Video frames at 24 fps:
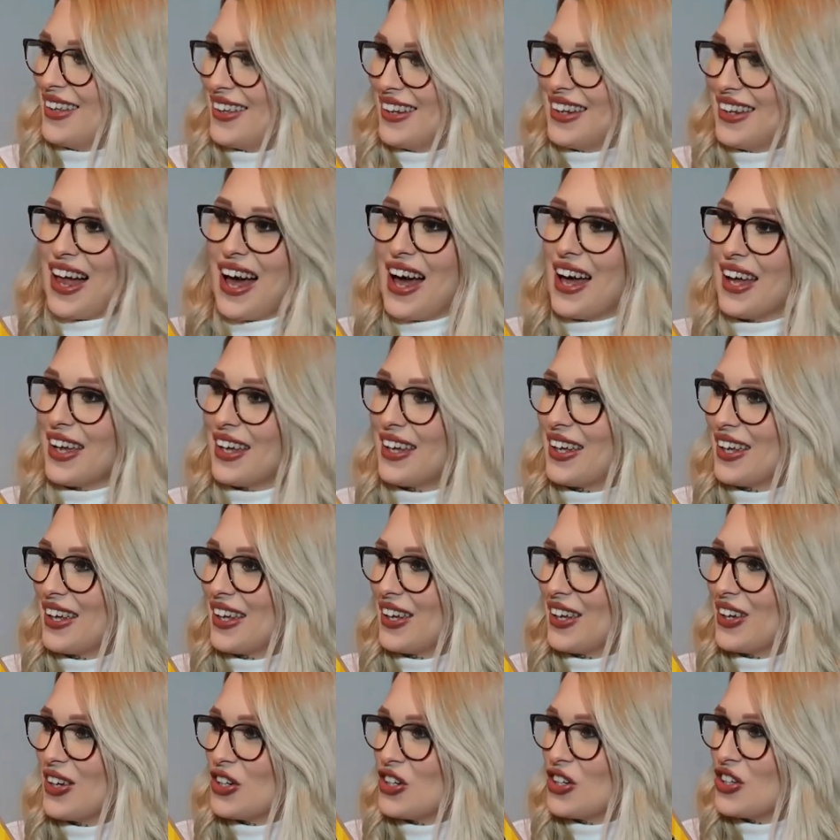like
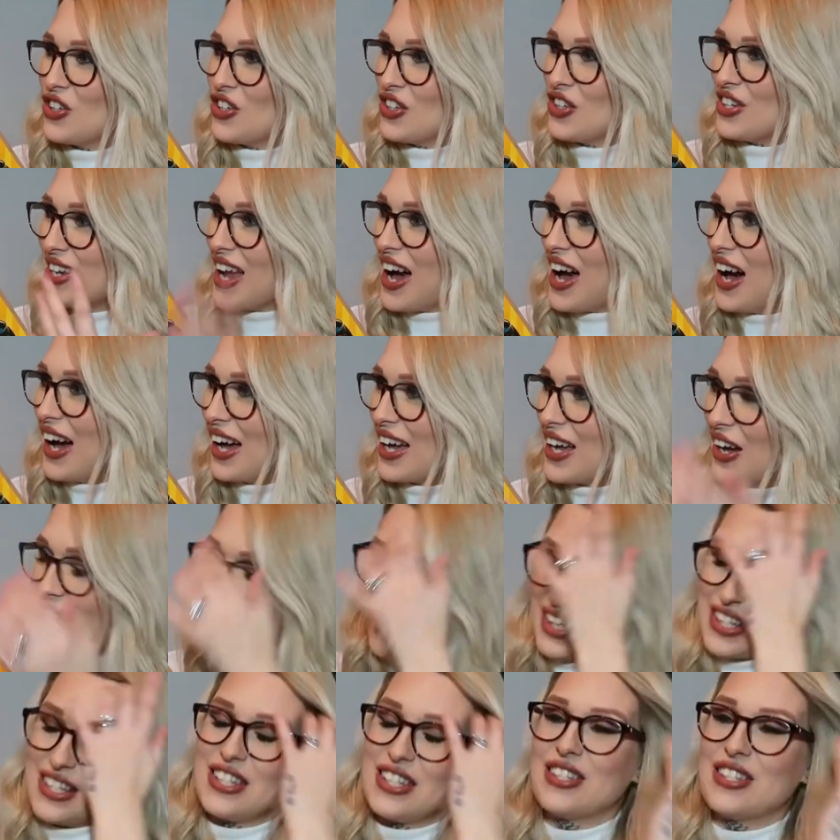no I, oh, I
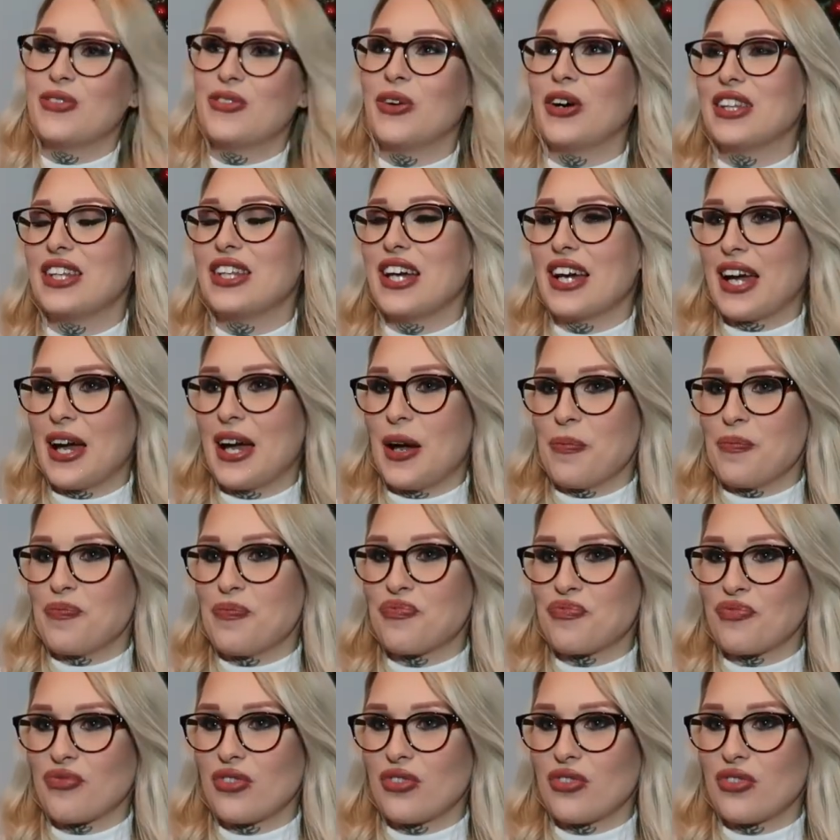need to word that again